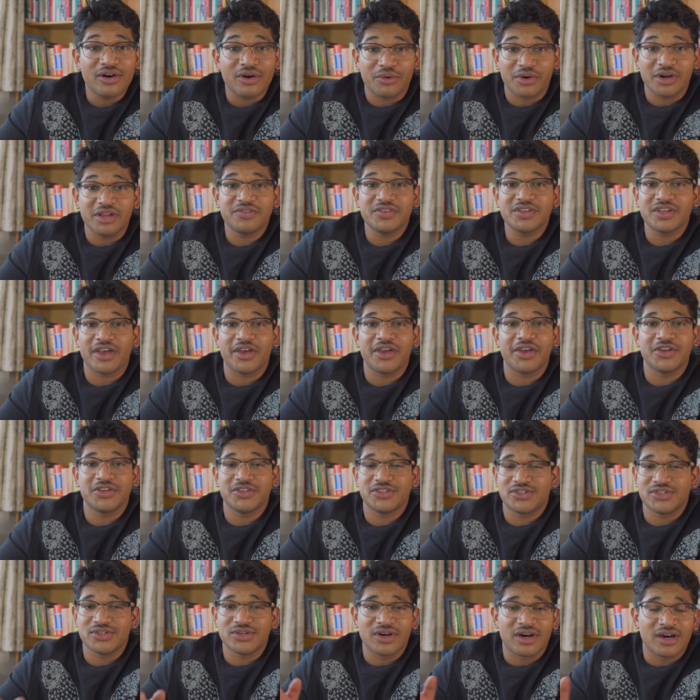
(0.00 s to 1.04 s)
or even going
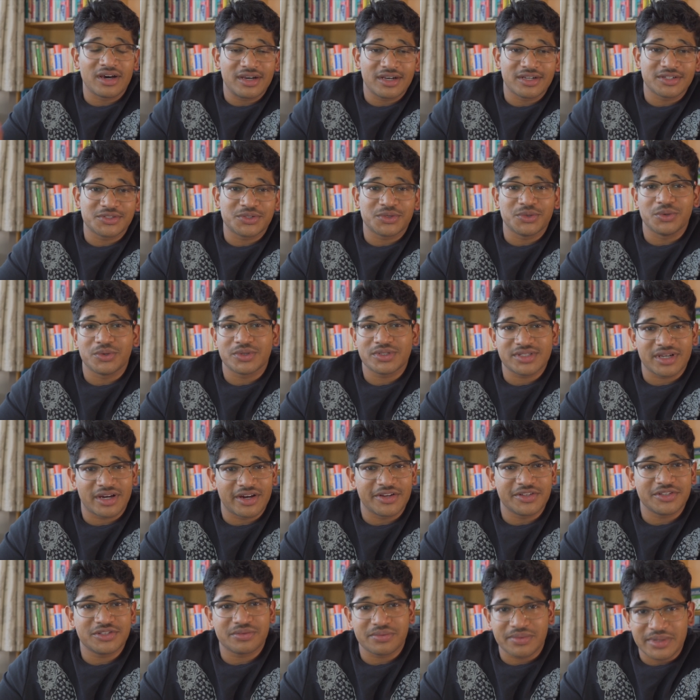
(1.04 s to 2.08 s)
into hardcore
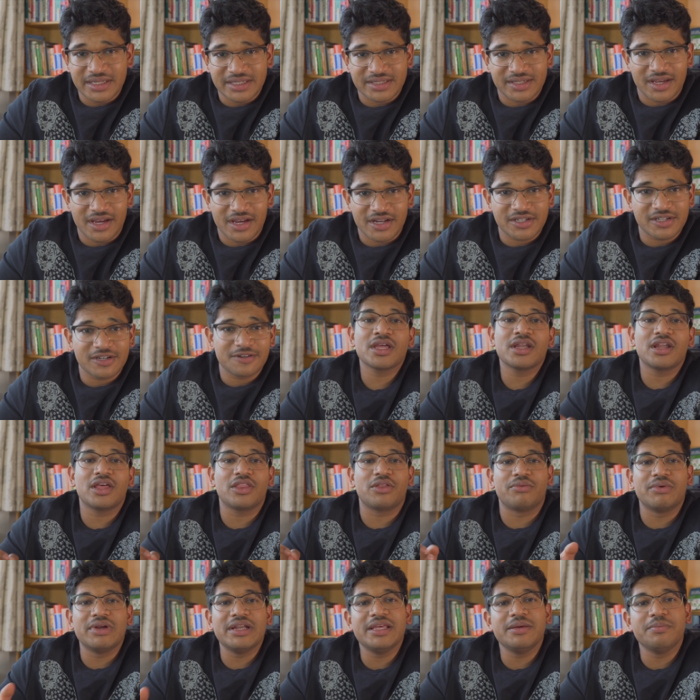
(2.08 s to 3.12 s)
science research. Now, the
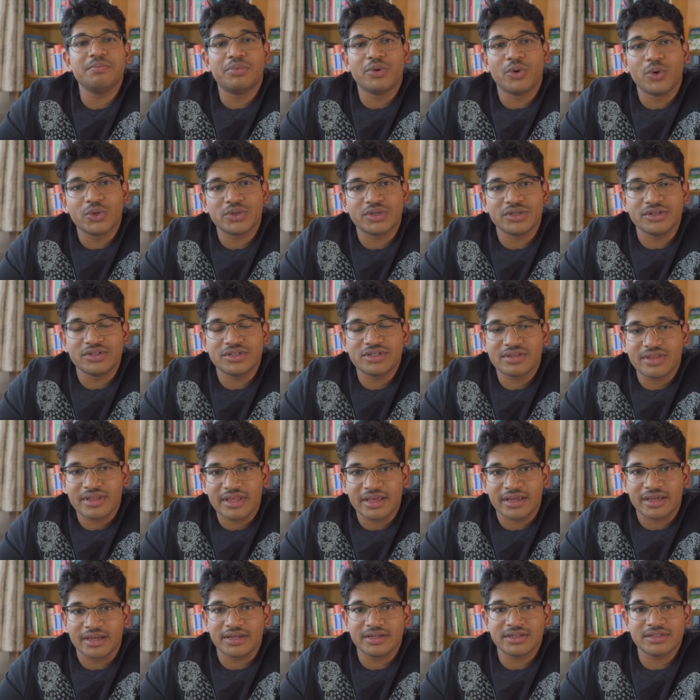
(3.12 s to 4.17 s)
really important
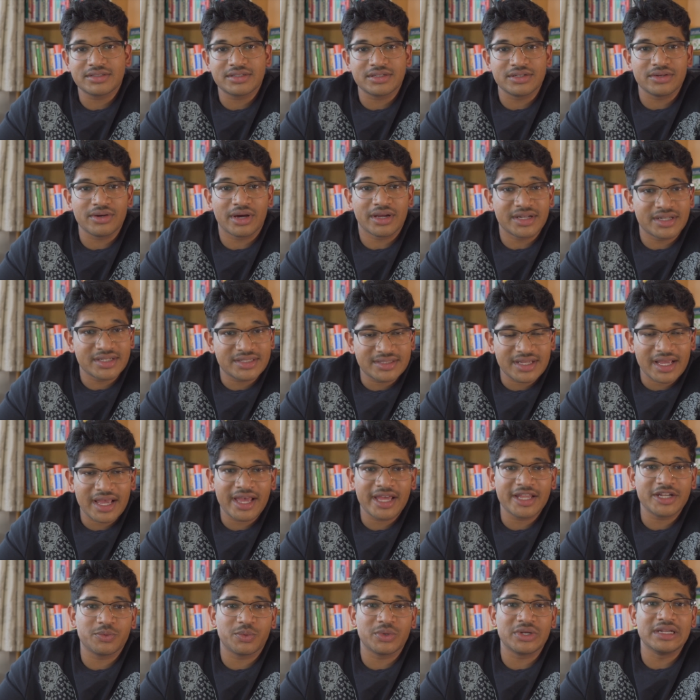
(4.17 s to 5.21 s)
thing to
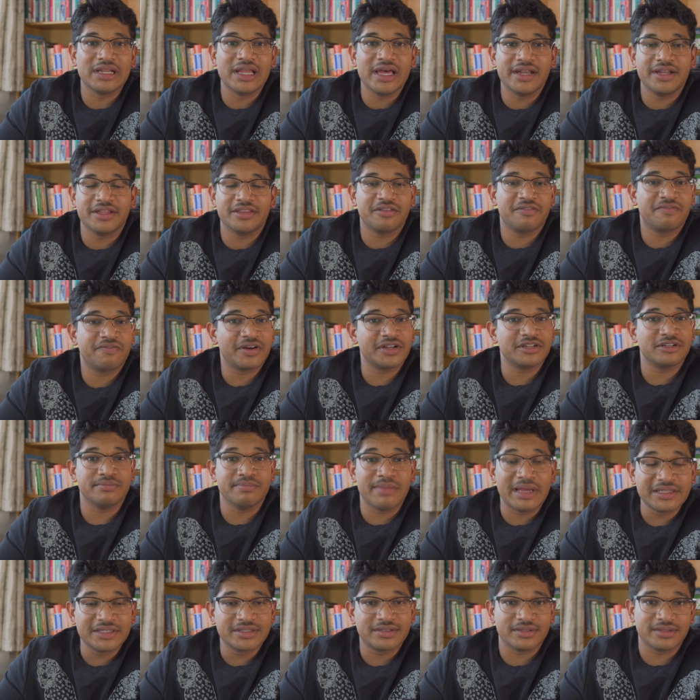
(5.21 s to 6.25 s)
understand when learning the
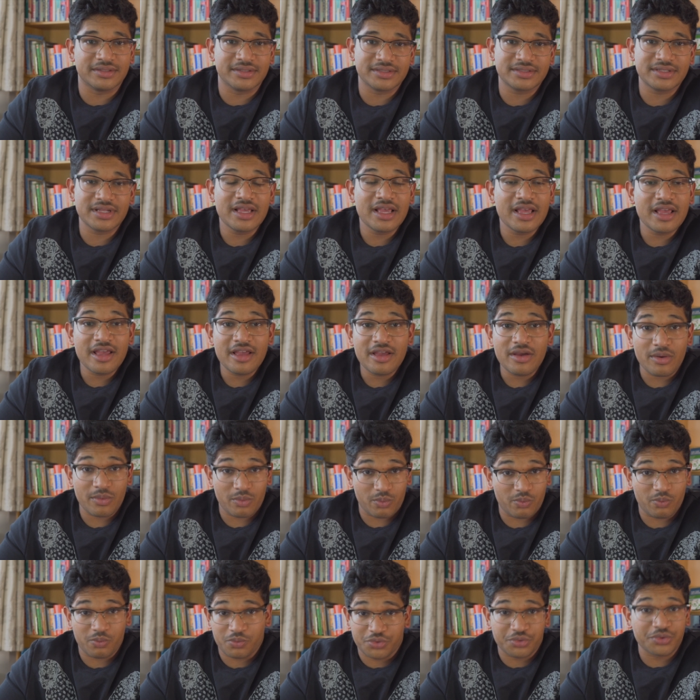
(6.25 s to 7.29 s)
fundamentals
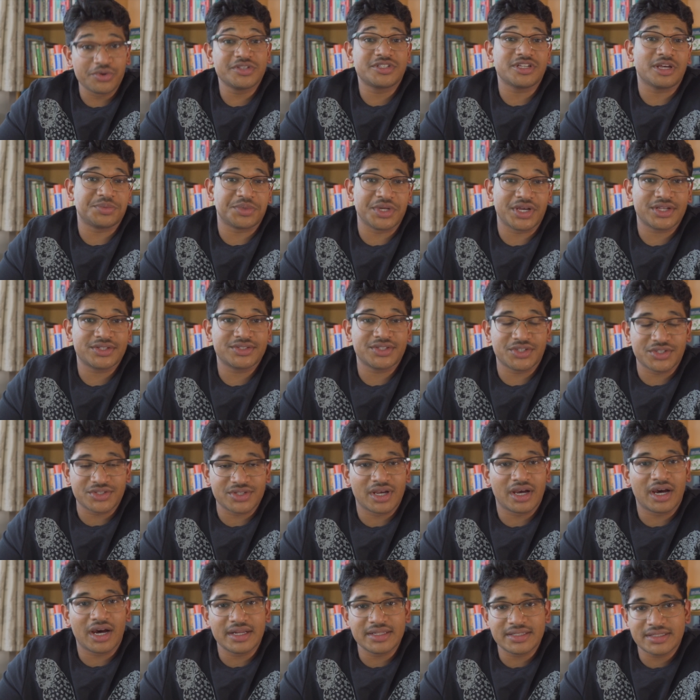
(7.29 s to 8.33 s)
through subjects such as a
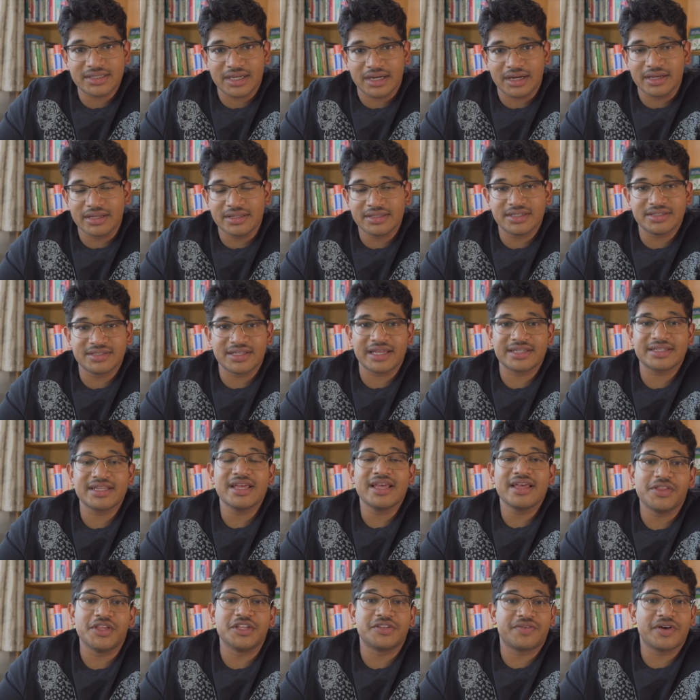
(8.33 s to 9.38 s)
hard science is that
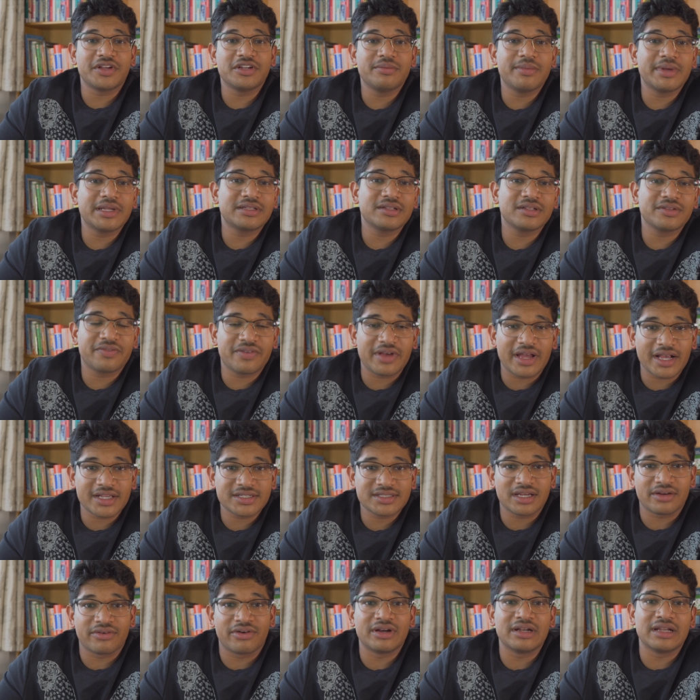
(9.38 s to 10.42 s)
these fundamental facts
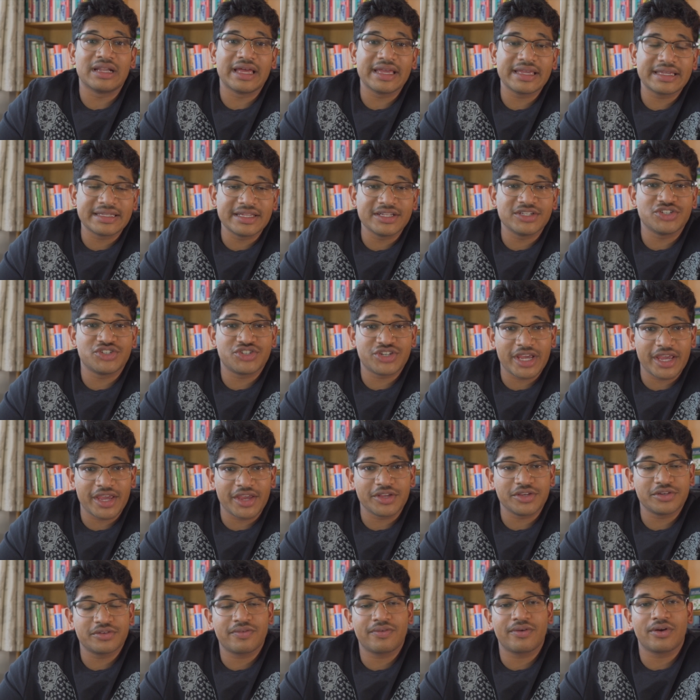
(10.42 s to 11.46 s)
are unlikely to
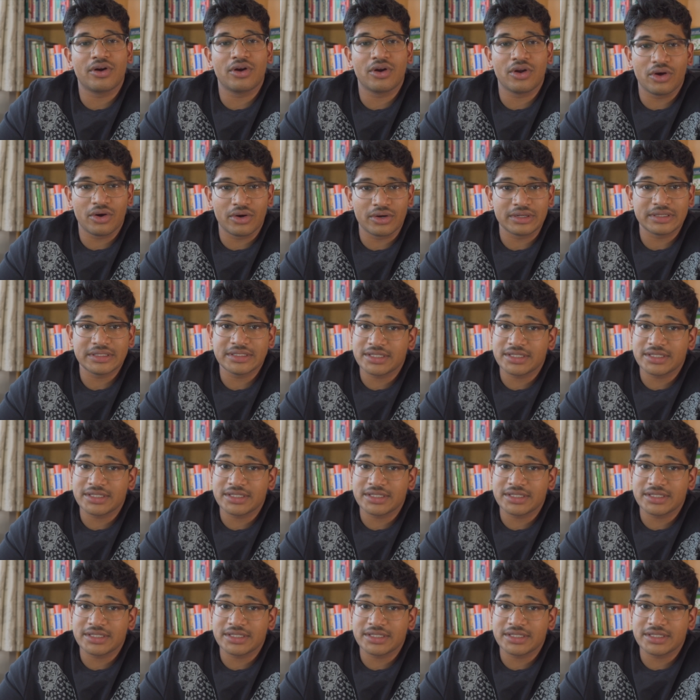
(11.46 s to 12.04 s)
change for a long